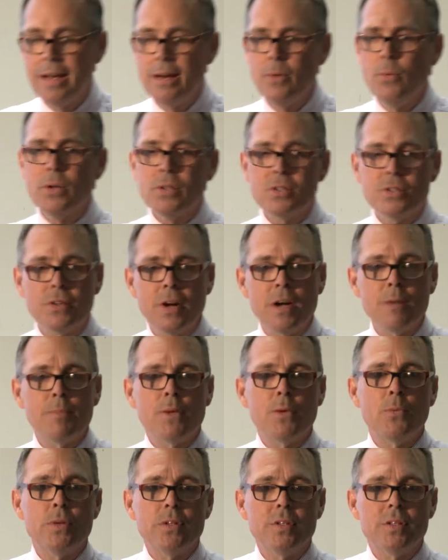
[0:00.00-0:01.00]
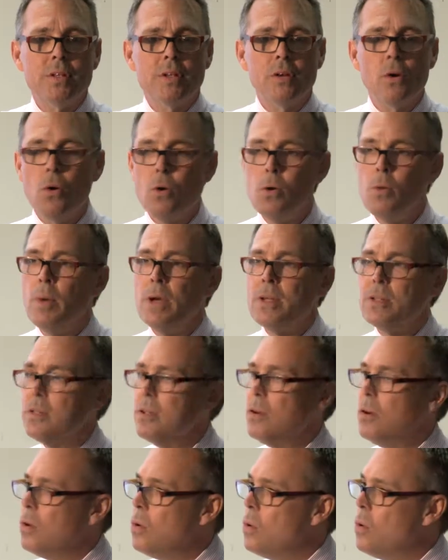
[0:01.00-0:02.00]
What struck me was that almost
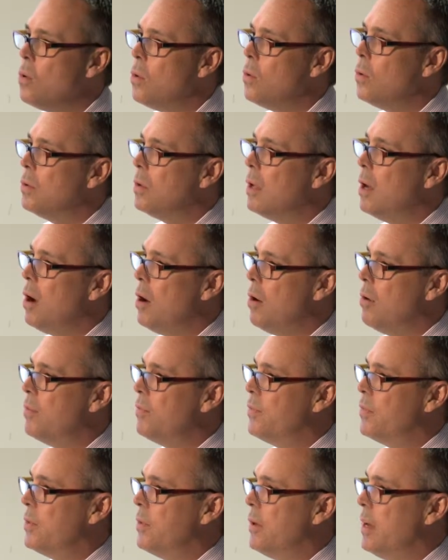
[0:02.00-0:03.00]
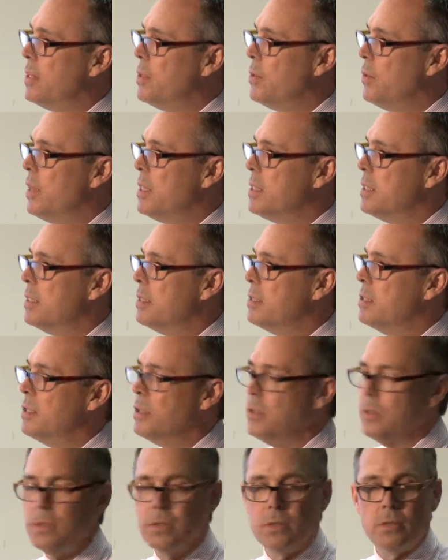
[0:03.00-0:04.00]
all of the graduating
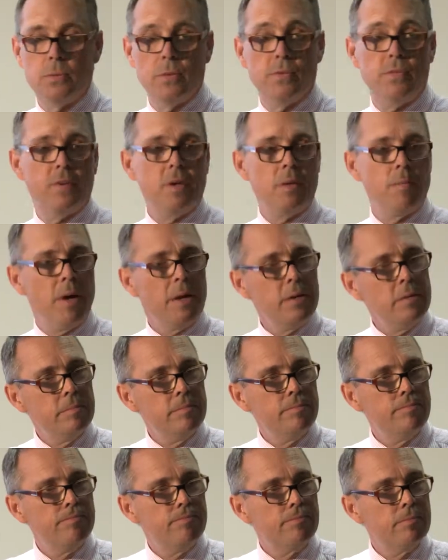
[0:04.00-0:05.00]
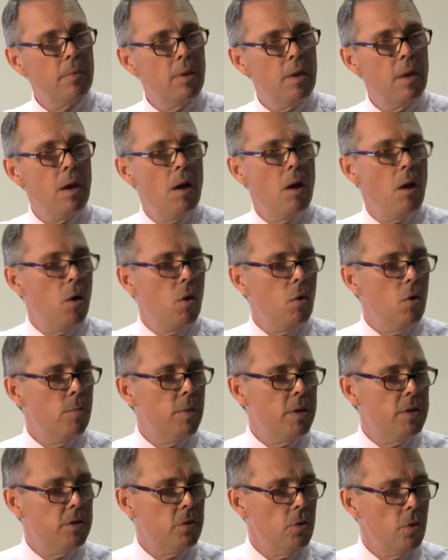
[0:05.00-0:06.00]
students were female.
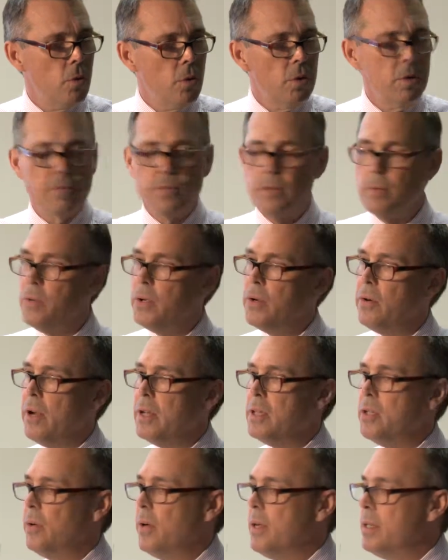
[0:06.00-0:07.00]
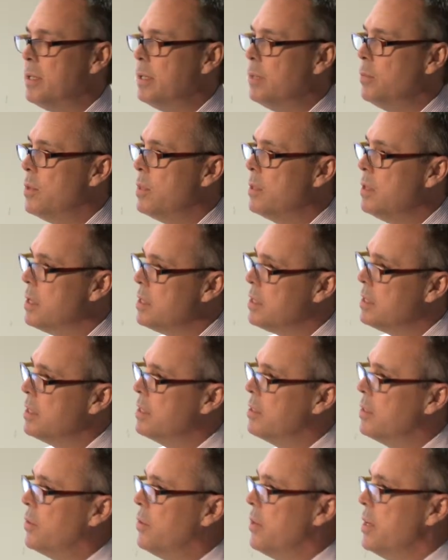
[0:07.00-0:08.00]
Almost all of them are graduating with nursing
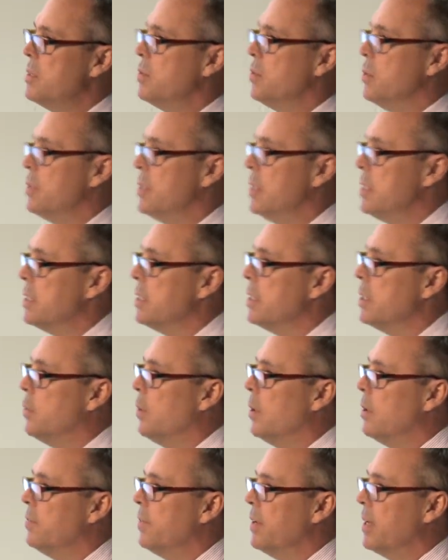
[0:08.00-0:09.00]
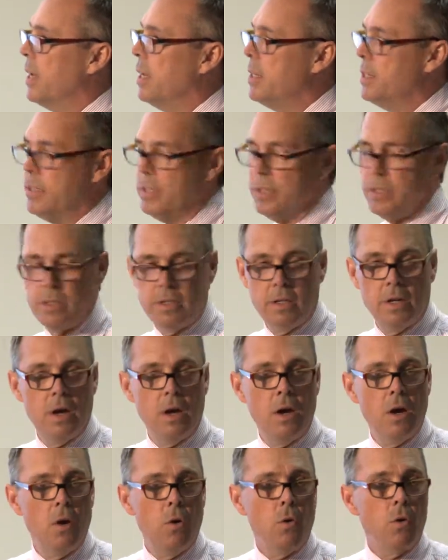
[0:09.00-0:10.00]
degrees or teaching qualifications
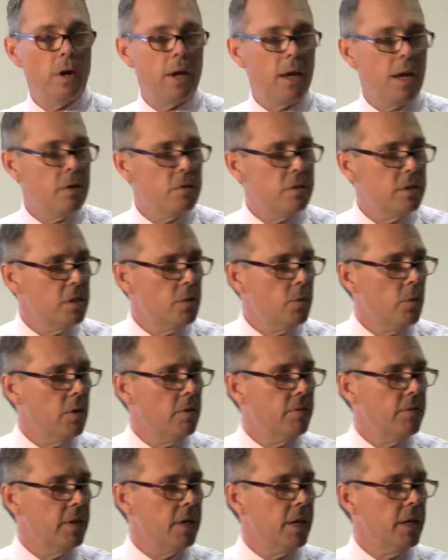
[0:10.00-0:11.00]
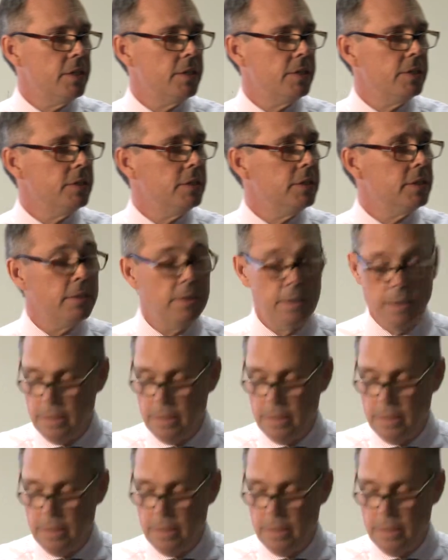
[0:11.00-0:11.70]
or accounting qualifications.